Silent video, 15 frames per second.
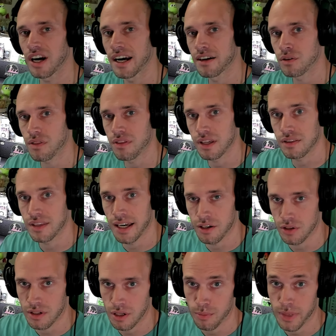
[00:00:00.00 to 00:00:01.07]
I don't think
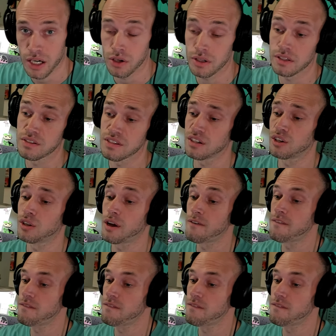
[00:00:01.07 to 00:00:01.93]
that'll come out until